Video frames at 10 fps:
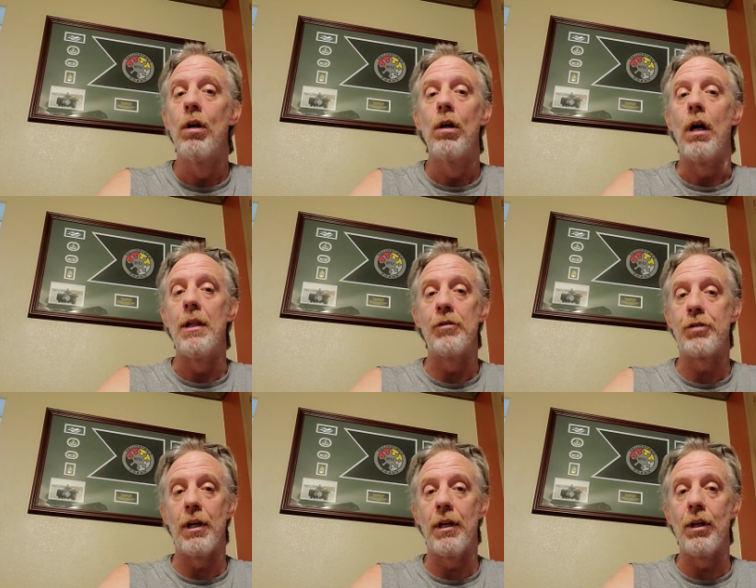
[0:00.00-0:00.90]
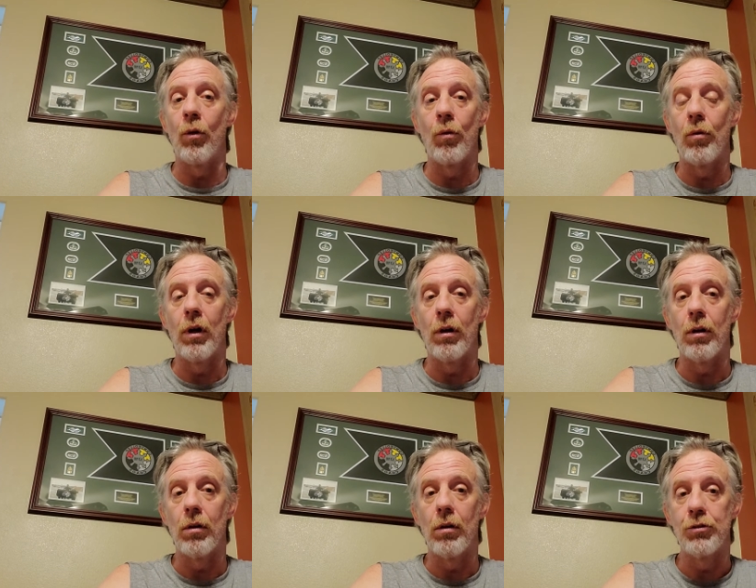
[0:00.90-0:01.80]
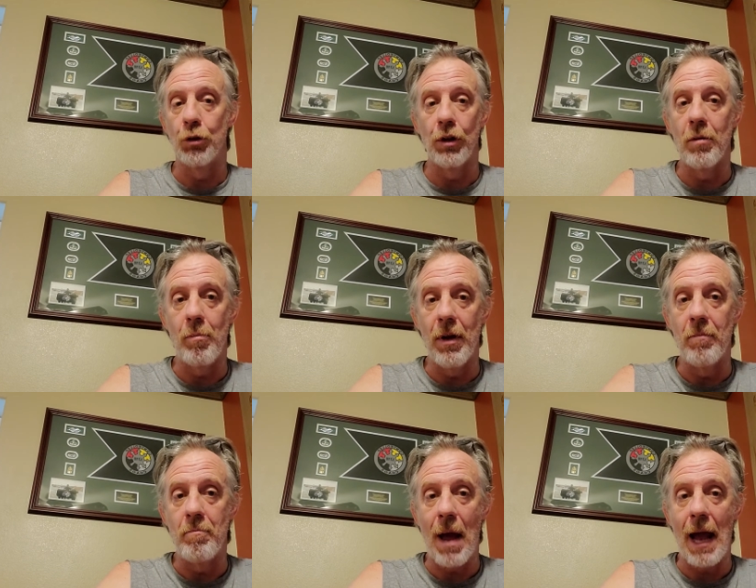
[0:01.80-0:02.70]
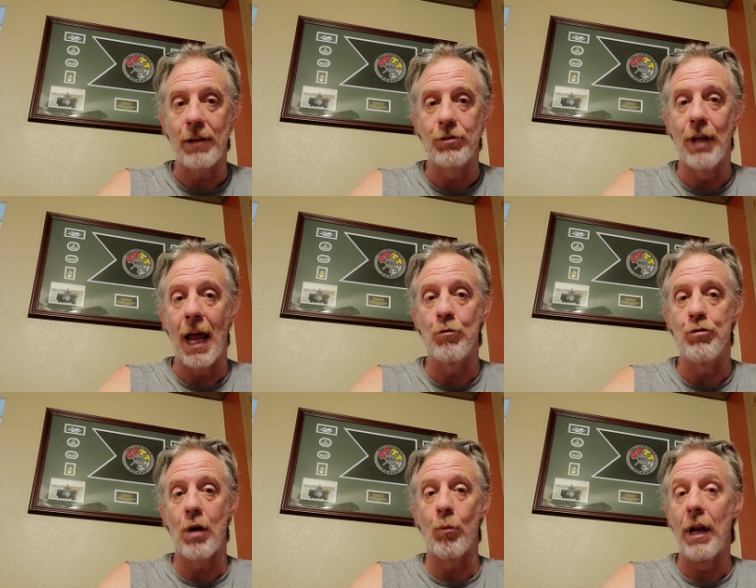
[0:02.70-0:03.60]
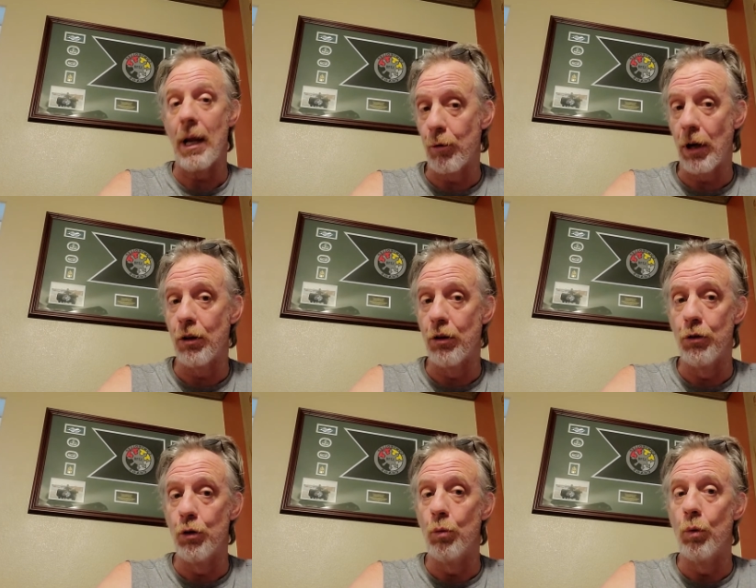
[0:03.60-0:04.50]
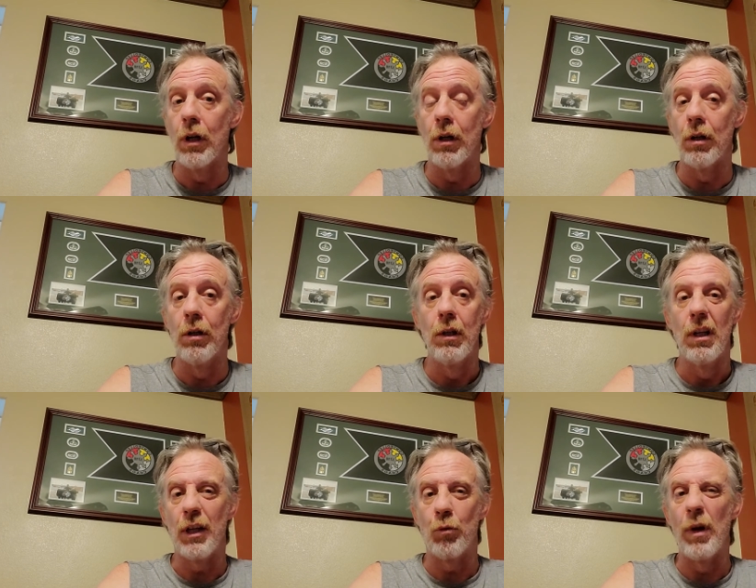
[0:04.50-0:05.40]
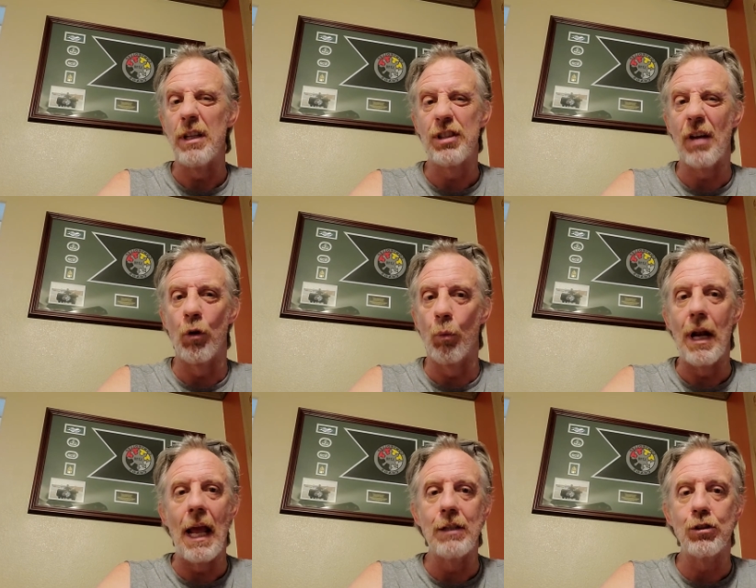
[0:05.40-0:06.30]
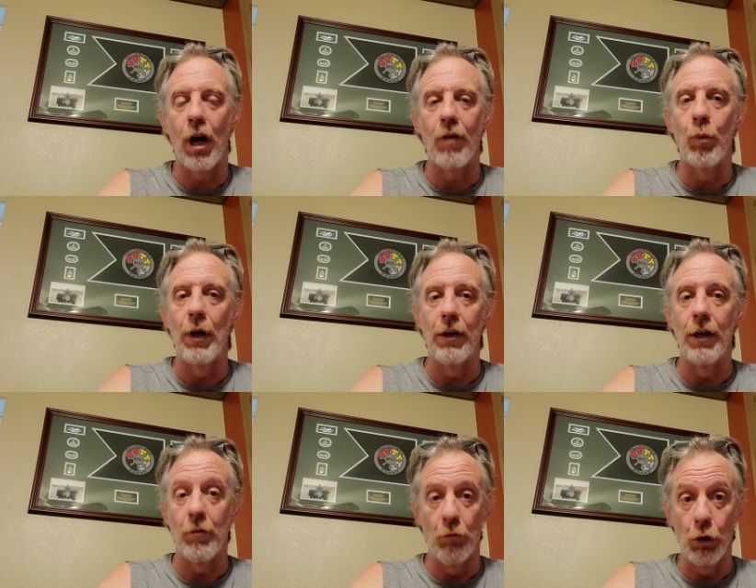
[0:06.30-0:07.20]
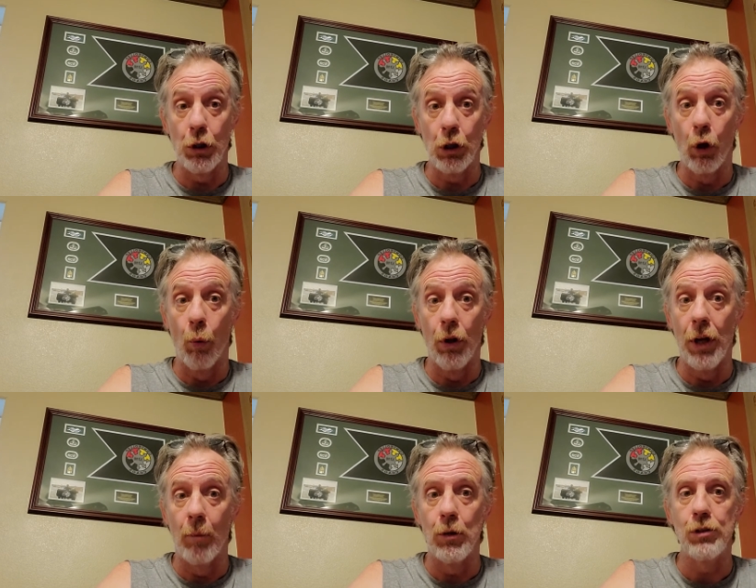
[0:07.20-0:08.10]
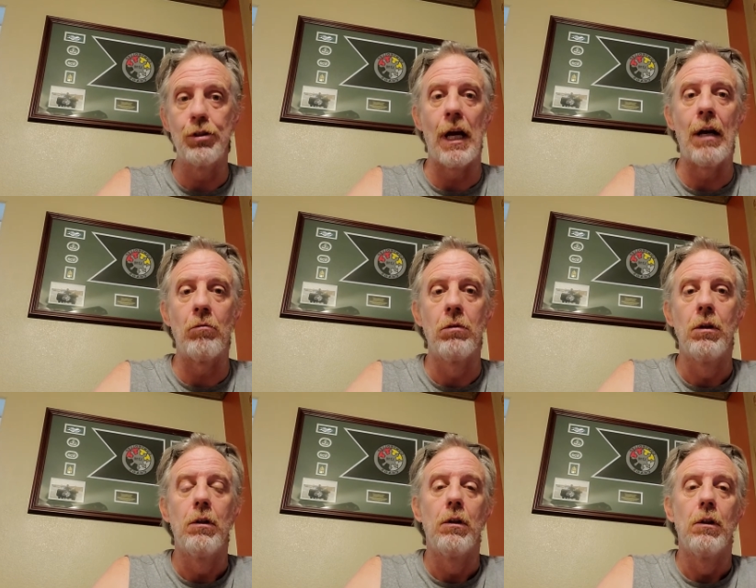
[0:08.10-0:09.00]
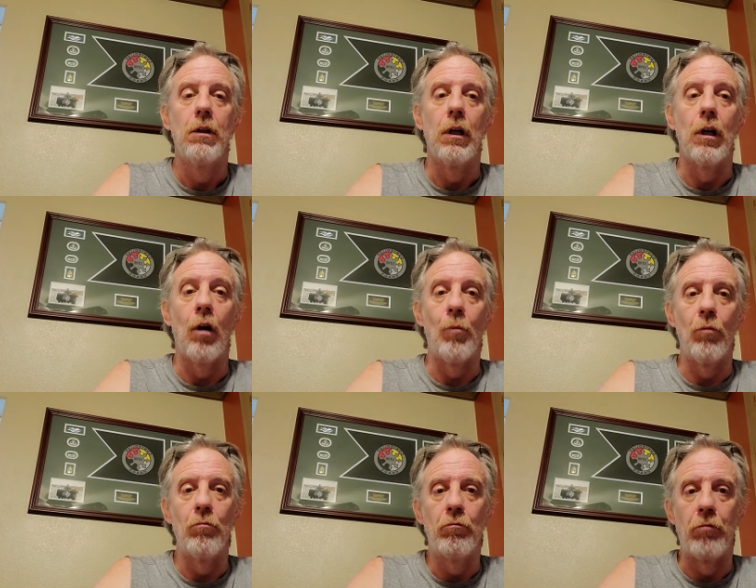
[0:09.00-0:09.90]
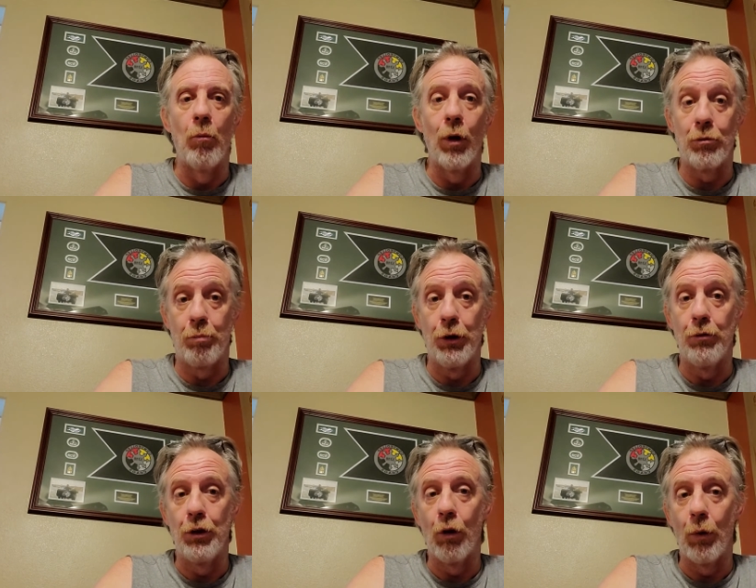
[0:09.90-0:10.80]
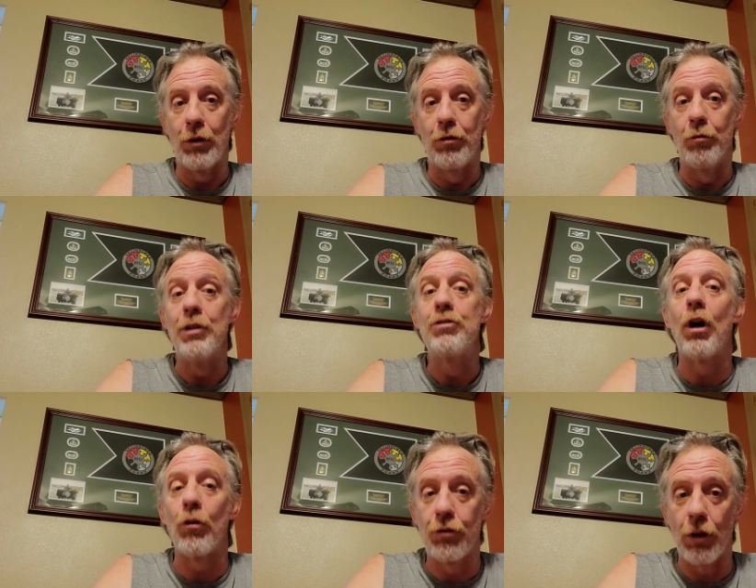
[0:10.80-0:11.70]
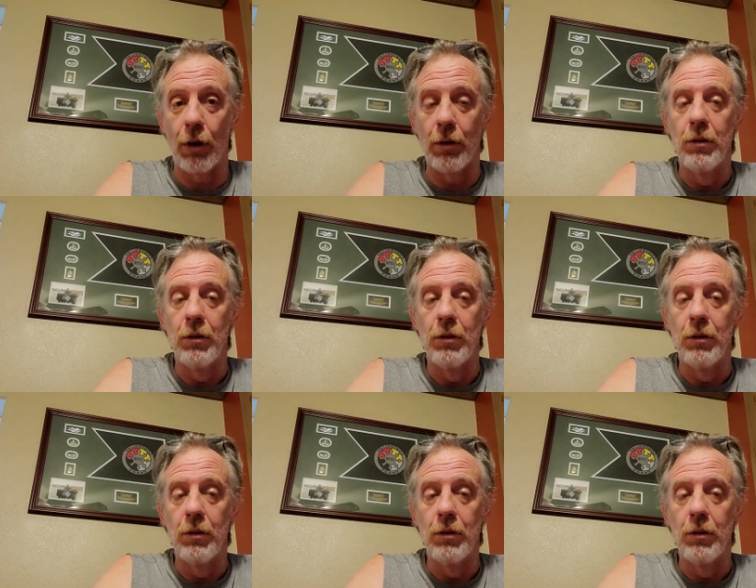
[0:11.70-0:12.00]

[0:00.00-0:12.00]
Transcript: And this, certainly impacts DynoJet when they upgrade to the new, I think Win 7 or Win 8 software, and it really lower the numbers down from what the results are.